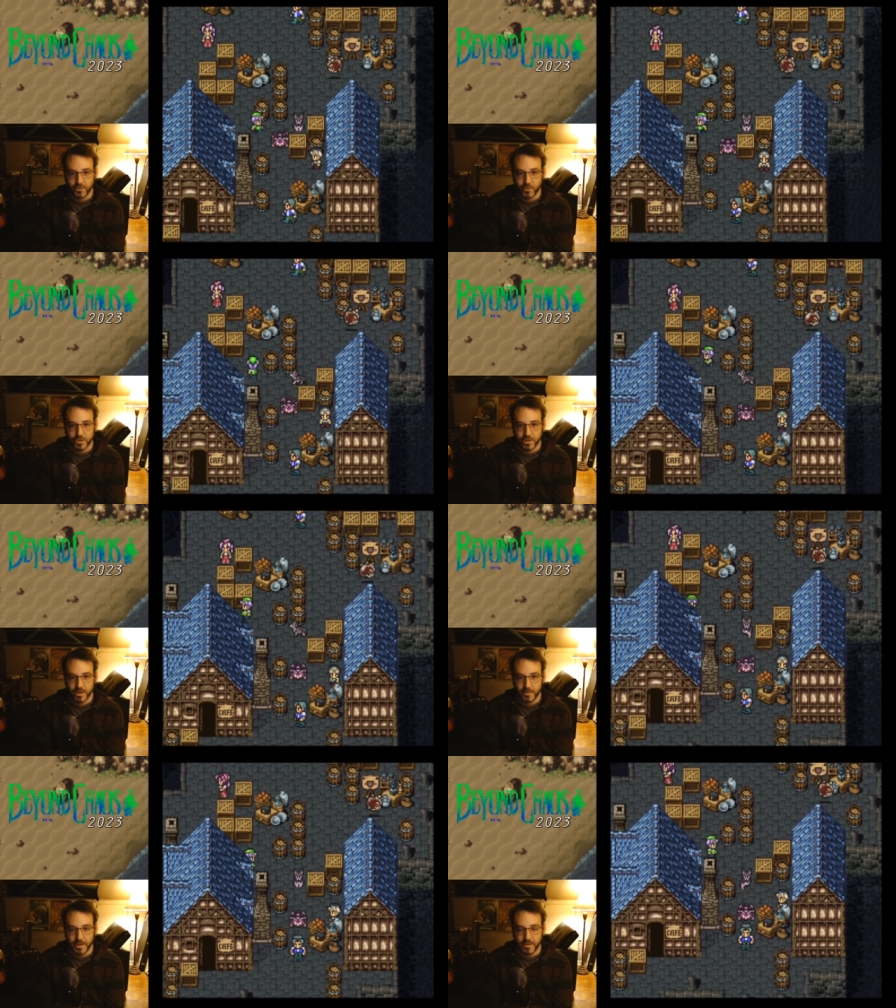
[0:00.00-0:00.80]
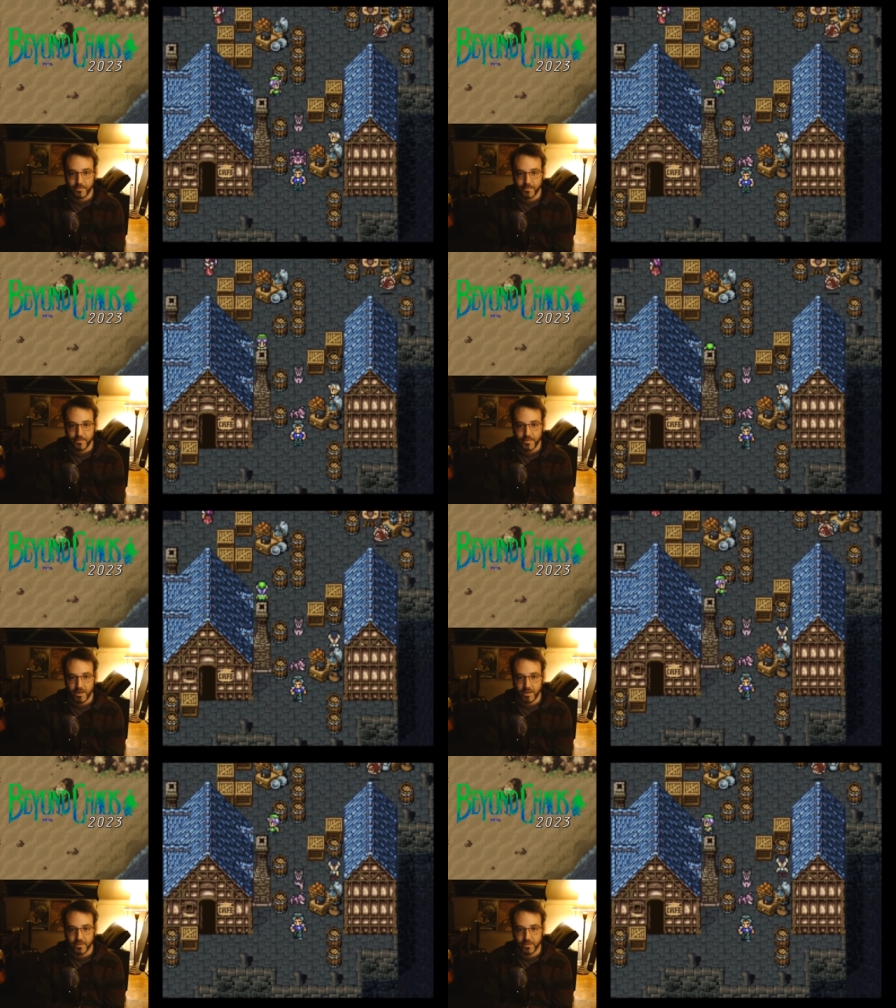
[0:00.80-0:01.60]
Of course, you're going to be
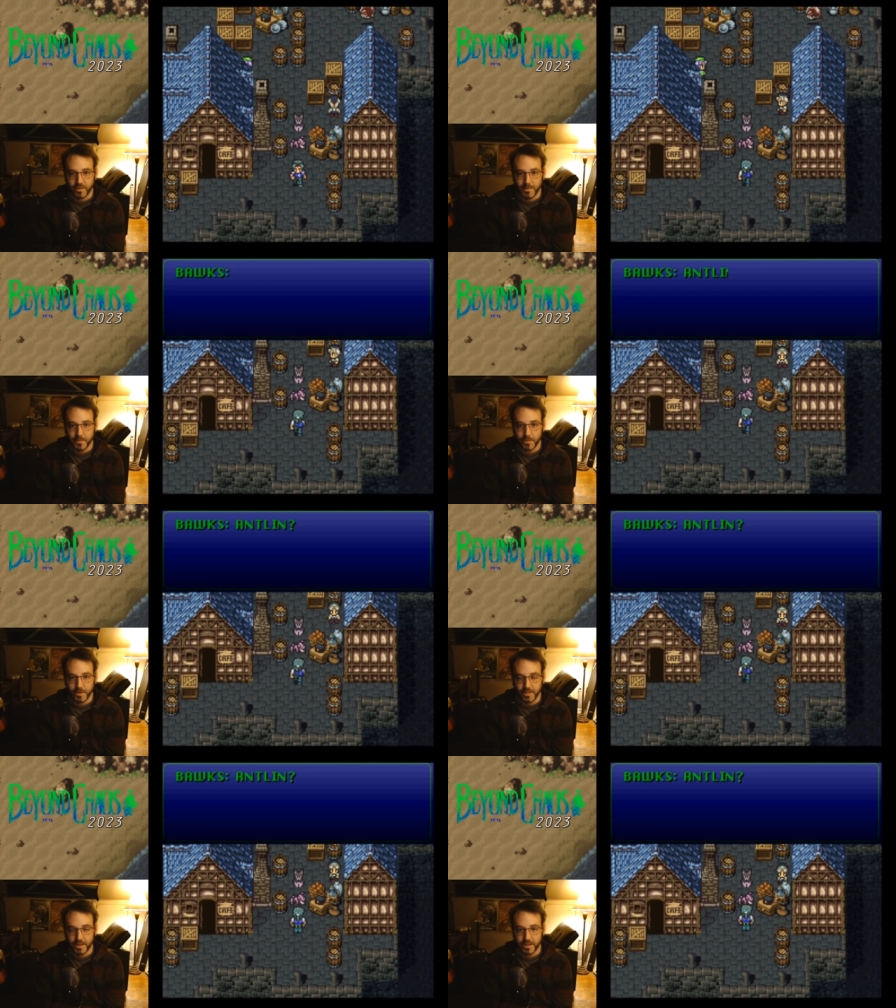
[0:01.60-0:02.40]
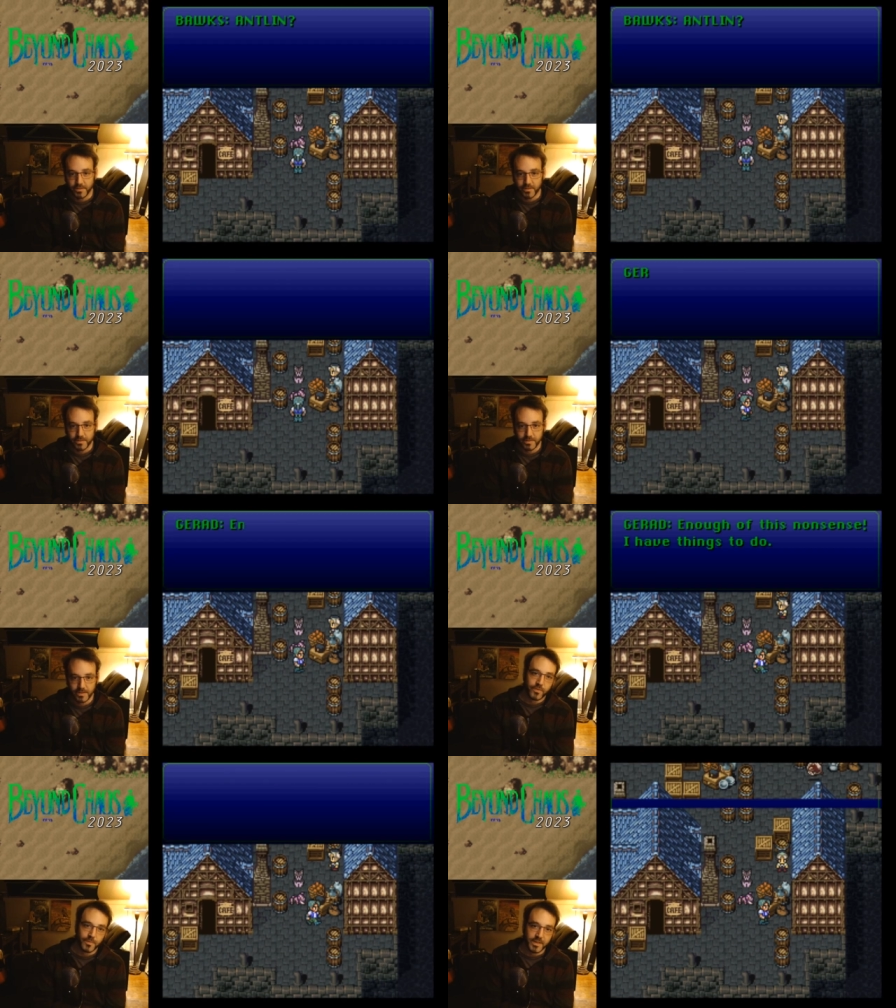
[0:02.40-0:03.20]
very susceptible to things
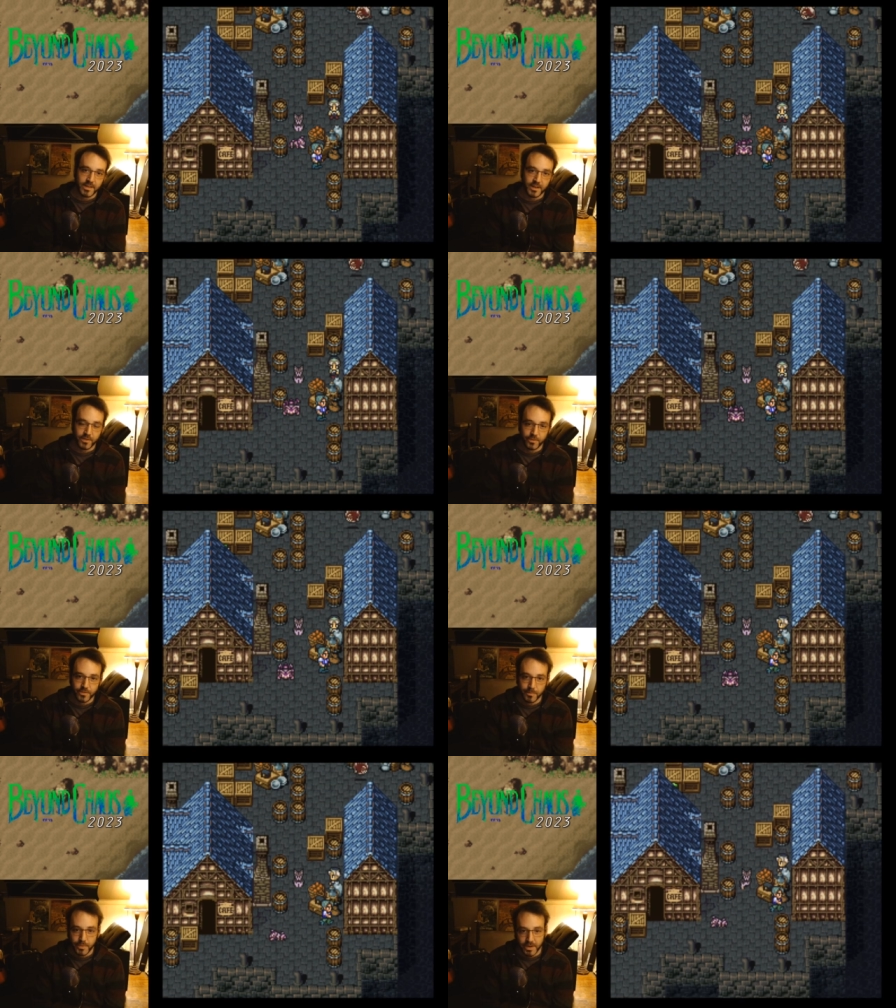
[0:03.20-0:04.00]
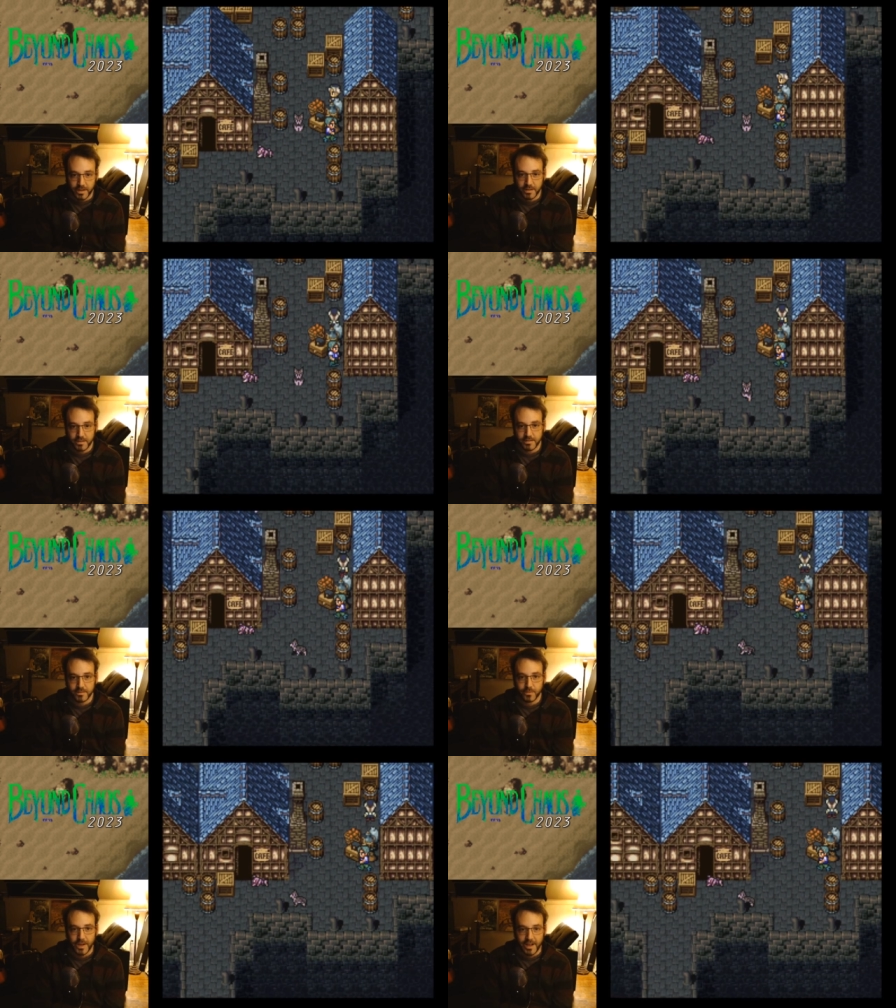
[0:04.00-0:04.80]
from the tentacles, but
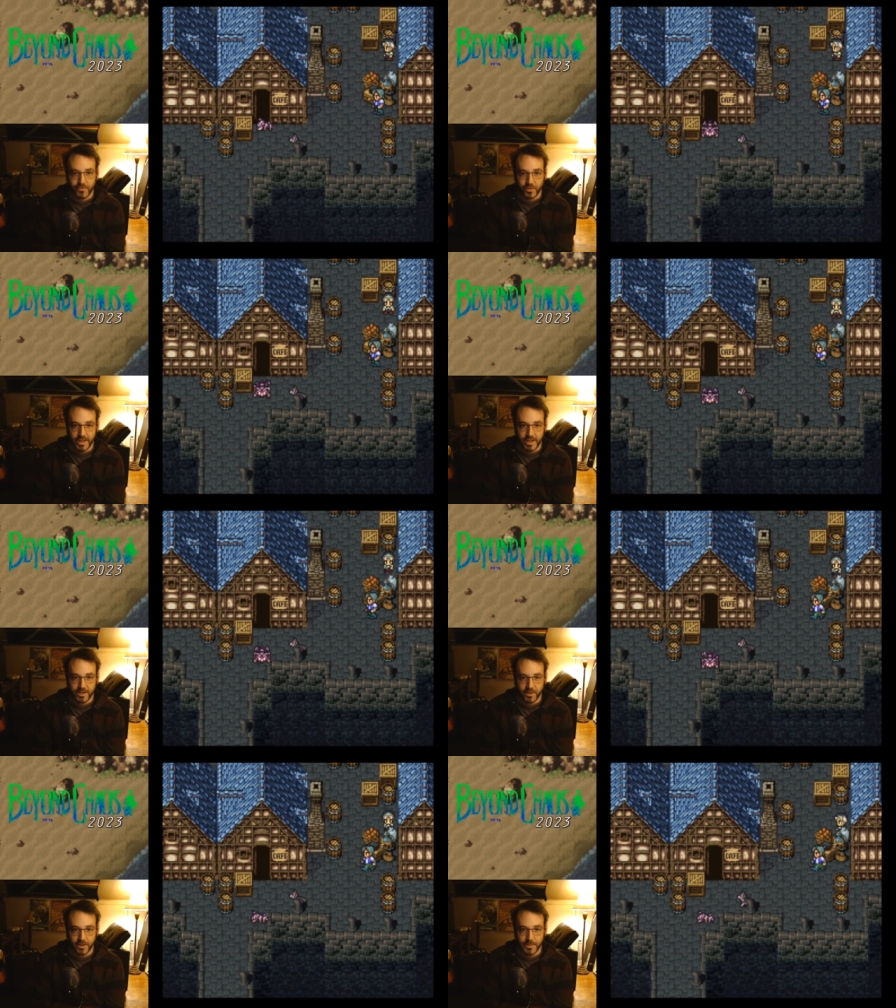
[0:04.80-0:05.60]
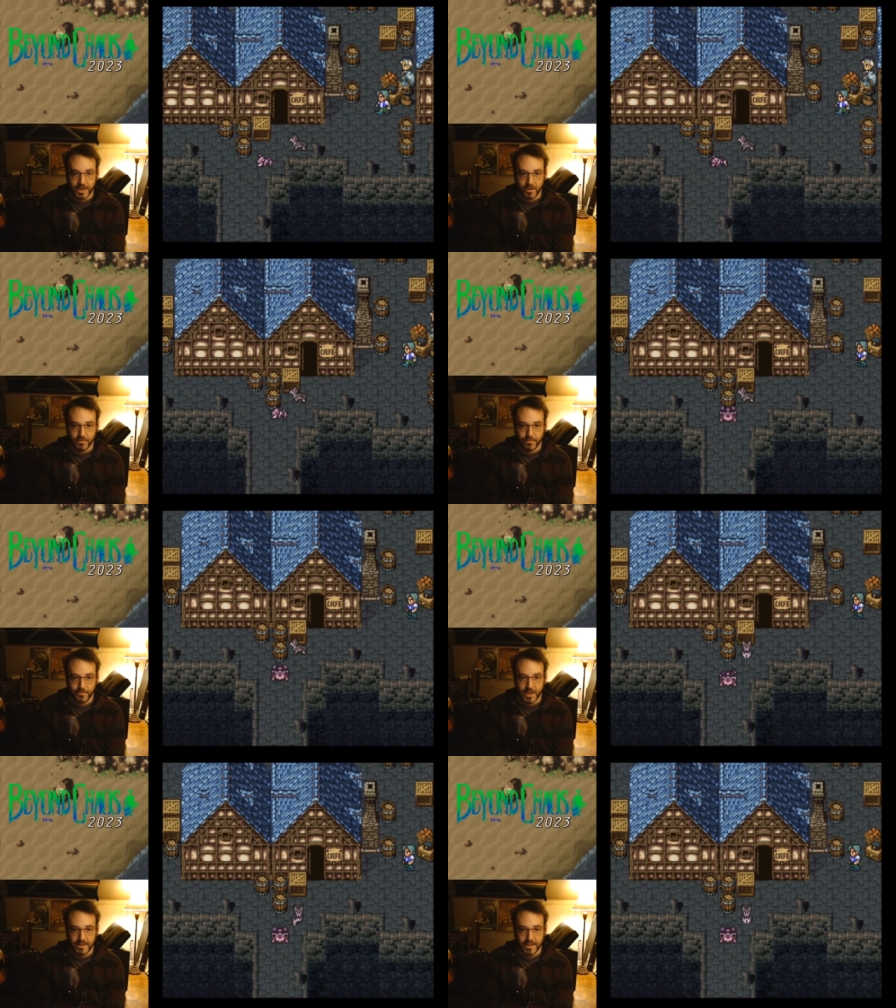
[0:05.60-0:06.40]
after that, you're going to be a
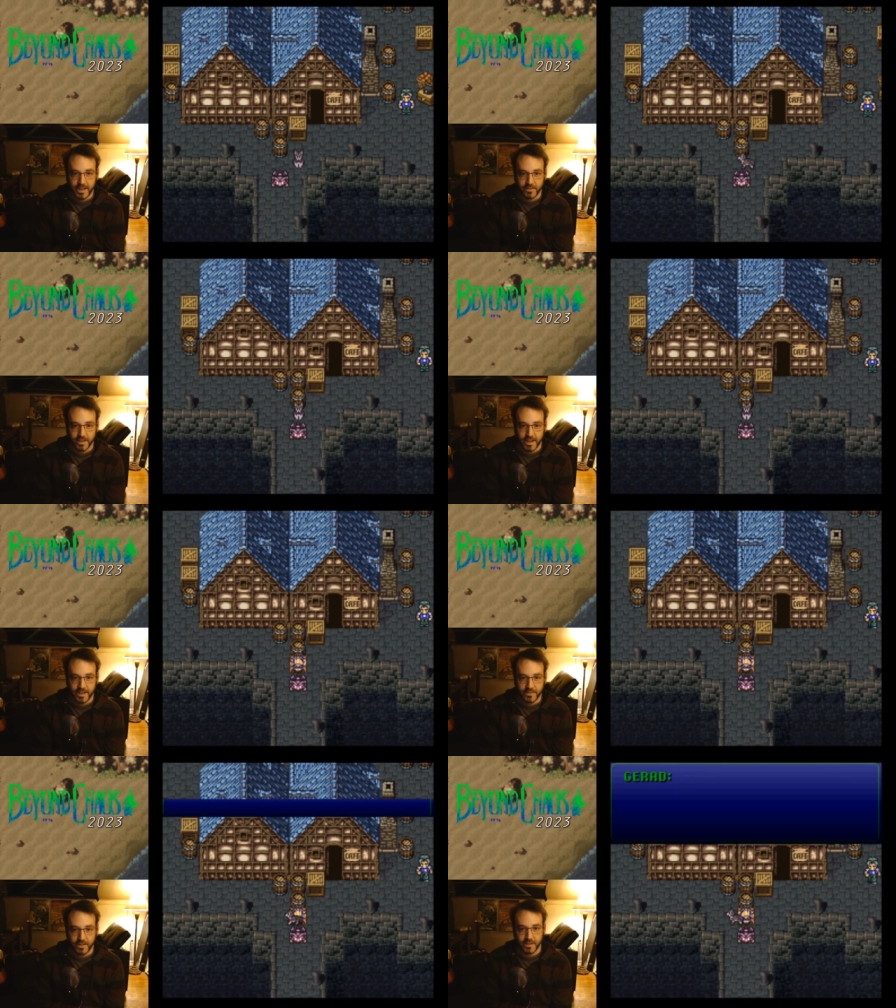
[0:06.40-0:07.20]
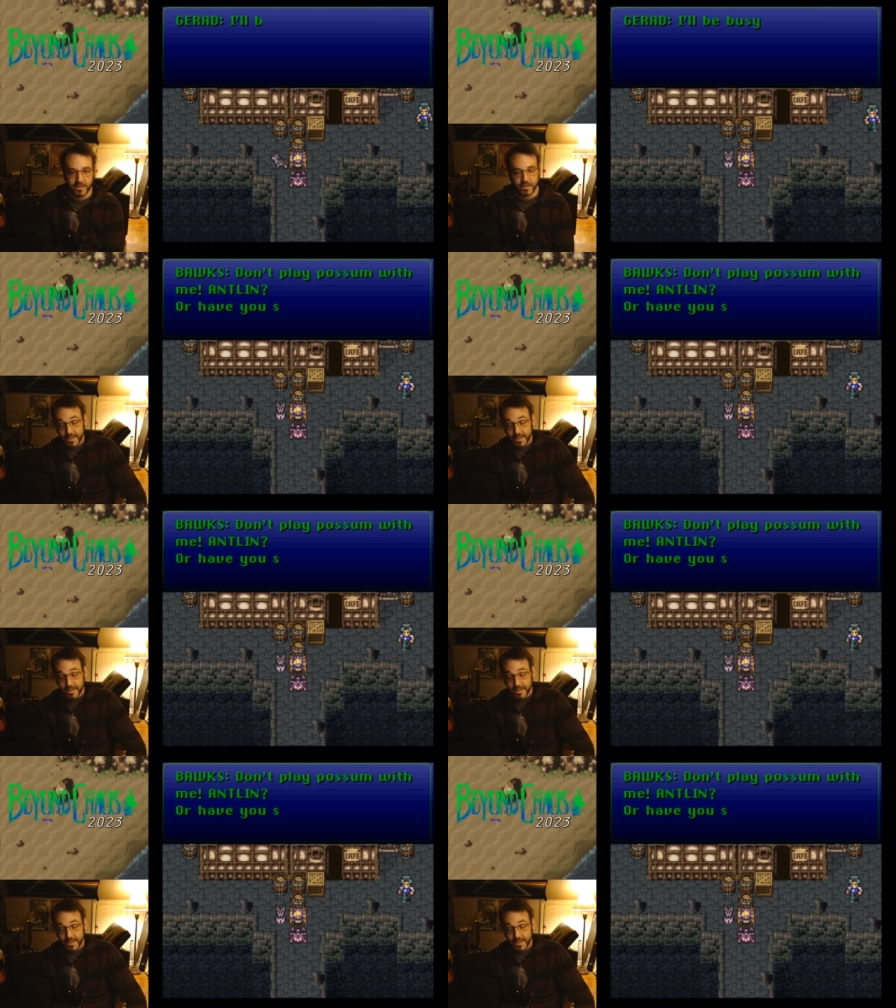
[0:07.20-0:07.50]
fantastic asset.